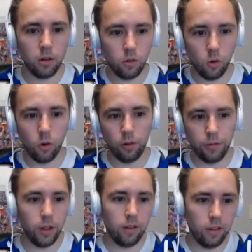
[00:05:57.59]
or if
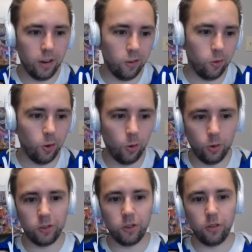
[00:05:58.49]
they're the
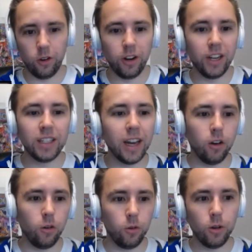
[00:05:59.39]
owners of their Nintendo